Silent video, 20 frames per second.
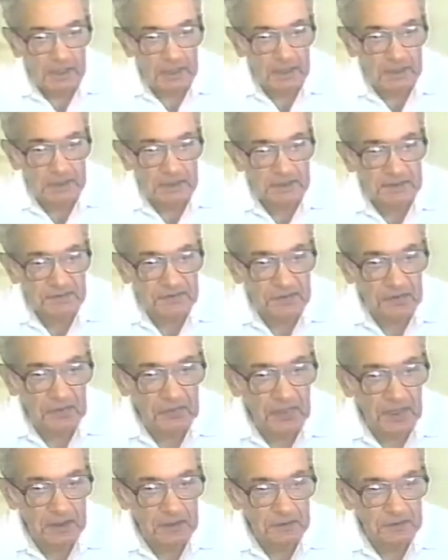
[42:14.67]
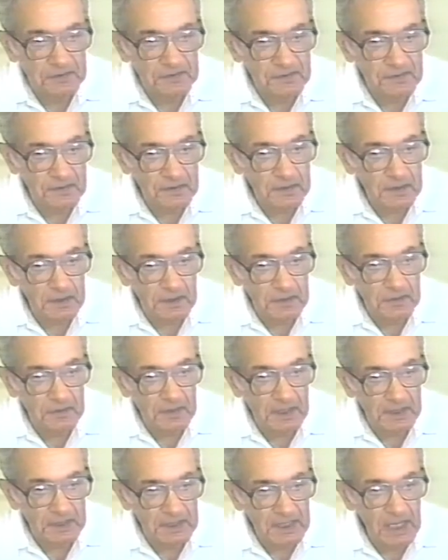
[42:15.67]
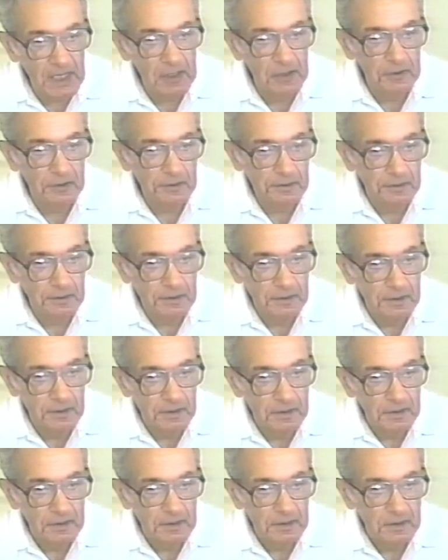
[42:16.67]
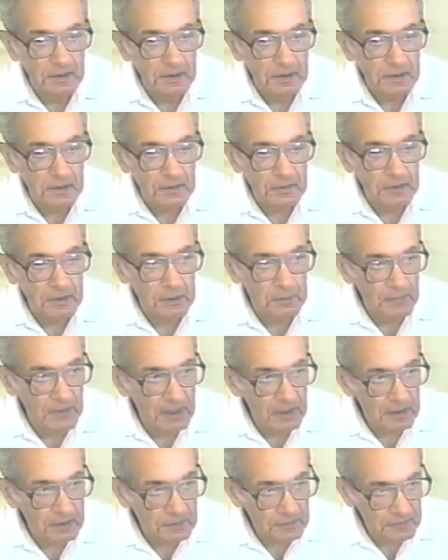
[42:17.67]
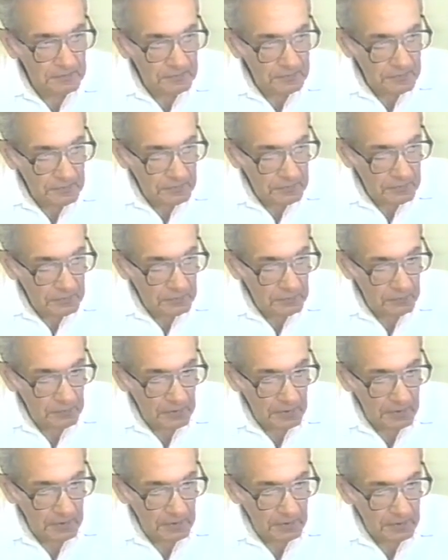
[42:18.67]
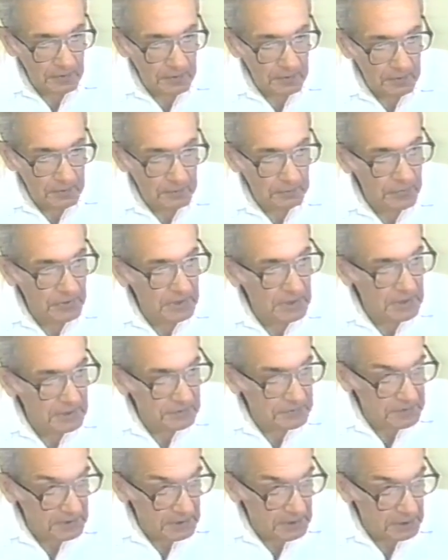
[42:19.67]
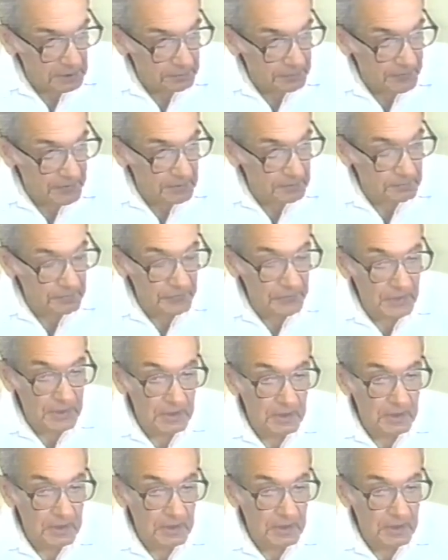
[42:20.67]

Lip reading: at least they could see that now the Americans were beginning to help them.